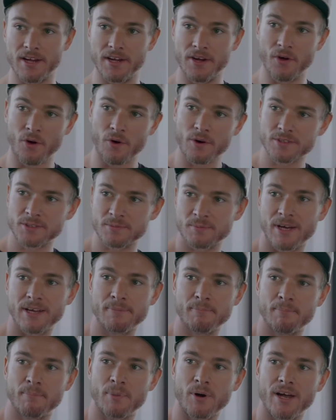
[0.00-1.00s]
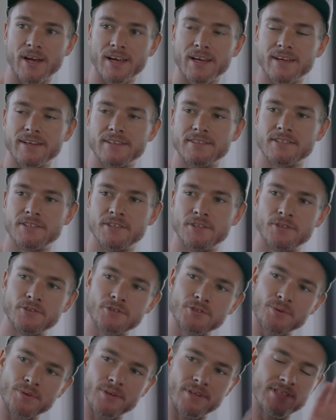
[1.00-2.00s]
I knocked my bike into
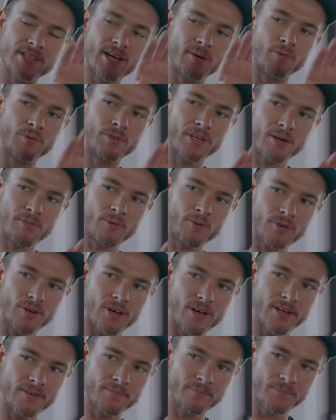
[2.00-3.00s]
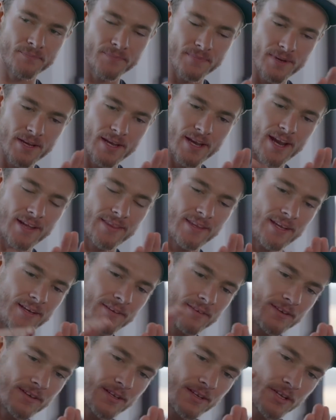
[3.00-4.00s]
neutral in a double double line, and
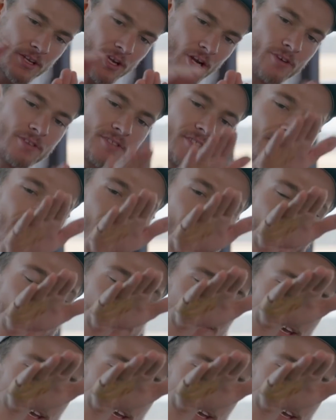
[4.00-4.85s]
then coasted off the